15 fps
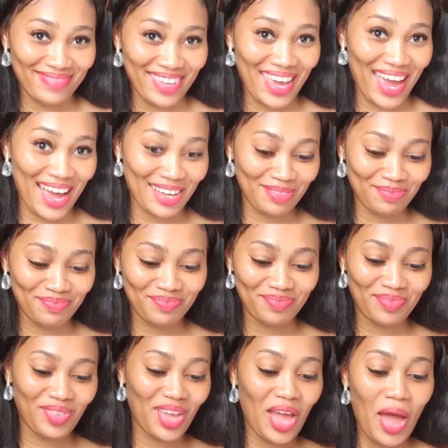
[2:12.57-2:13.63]
Yeah.
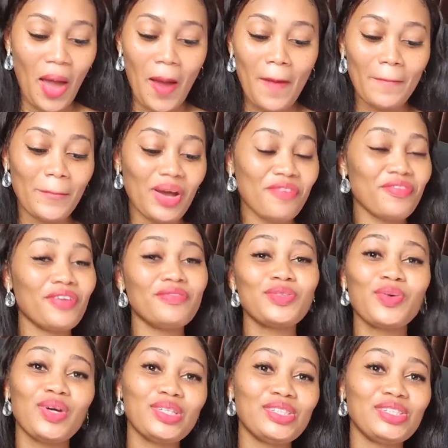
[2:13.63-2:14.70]
My
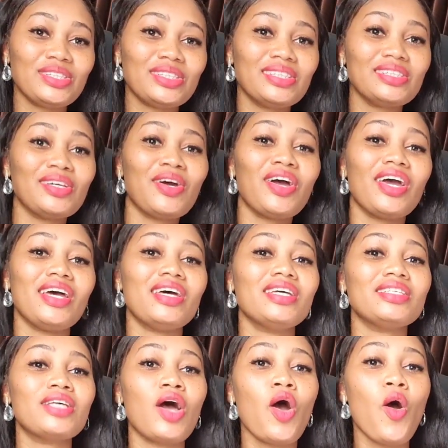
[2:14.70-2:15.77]
fifth question
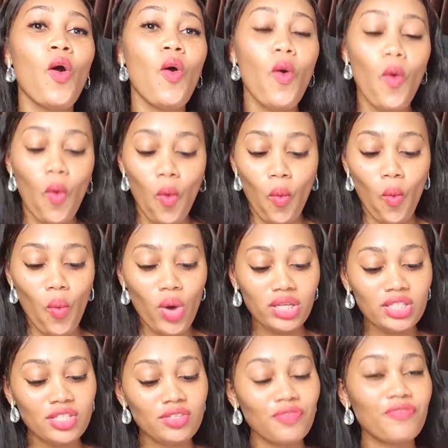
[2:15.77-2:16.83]
is,
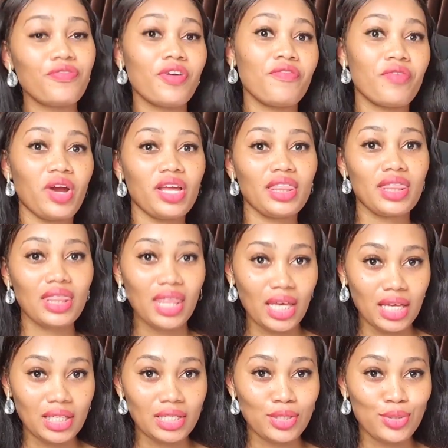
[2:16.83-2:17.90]
what's your favorite
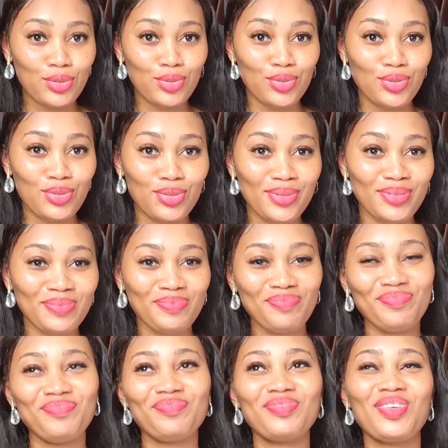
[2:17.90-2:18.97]
things to do?
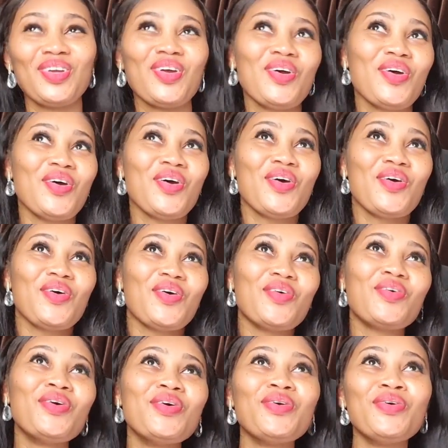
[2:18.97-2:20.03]

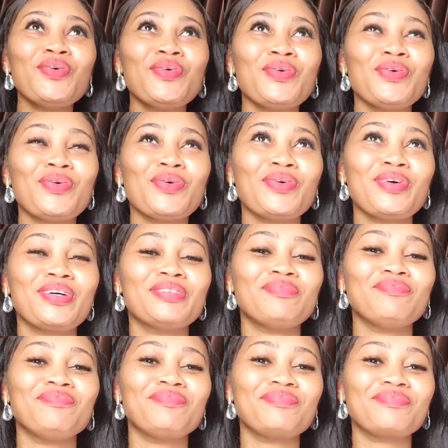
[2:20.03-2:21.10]
Ooh,
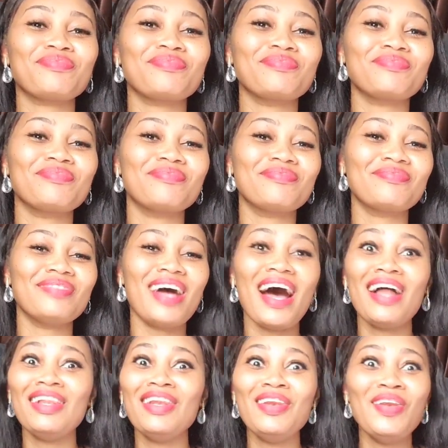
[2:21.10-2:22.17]

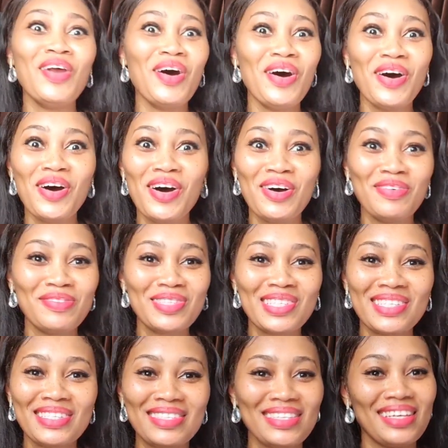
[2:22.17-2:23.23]
I love
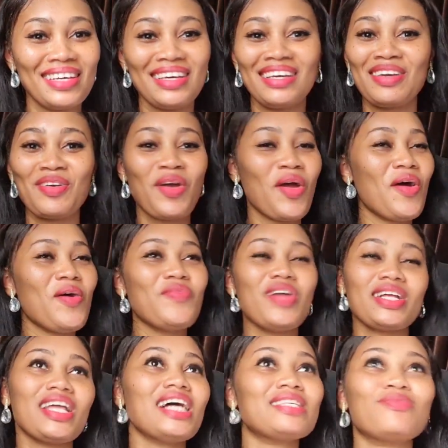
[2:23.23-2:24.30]
to sing.
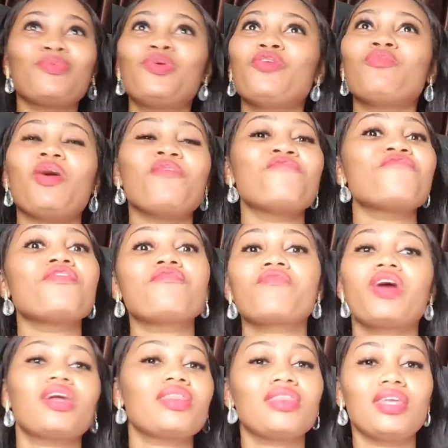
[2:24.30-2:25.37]
That's one of my
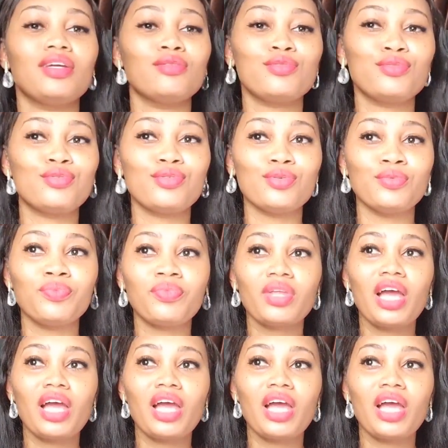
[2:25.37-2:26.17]
favorite things to do.